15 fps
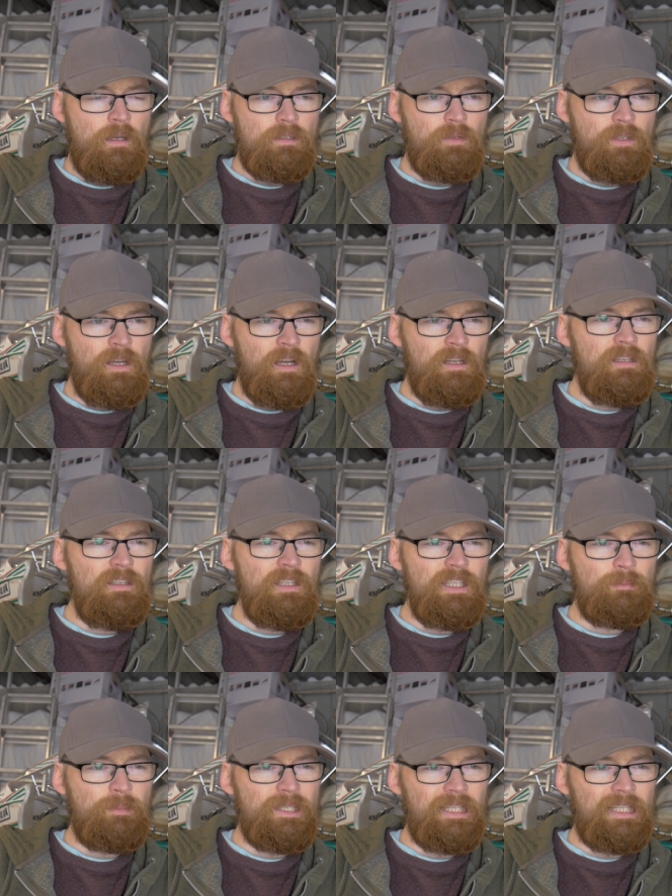So I don't, I don't think
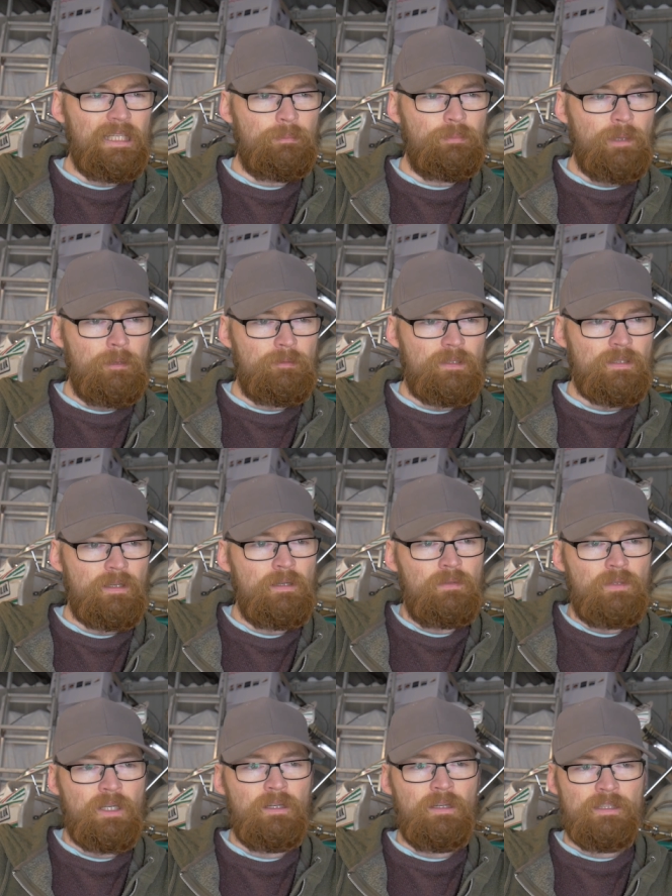it's particularly proud to say, "Oh,
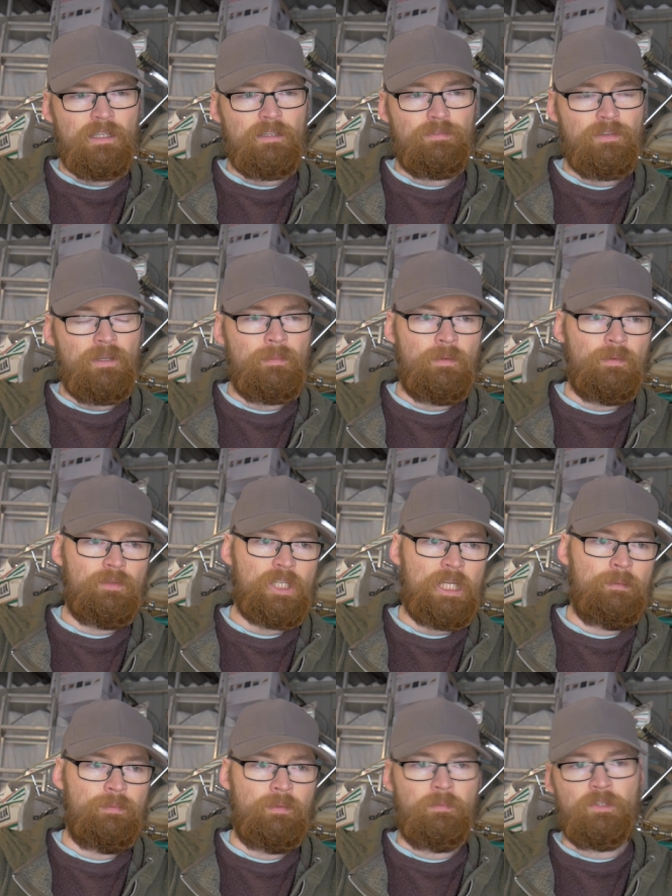karting's had a female world
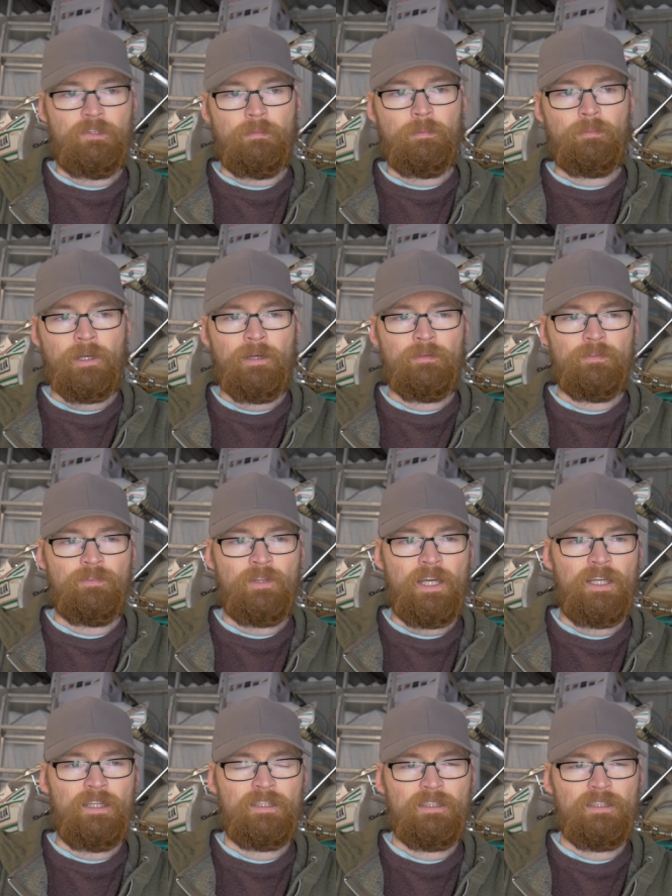champion. We should be proud of that."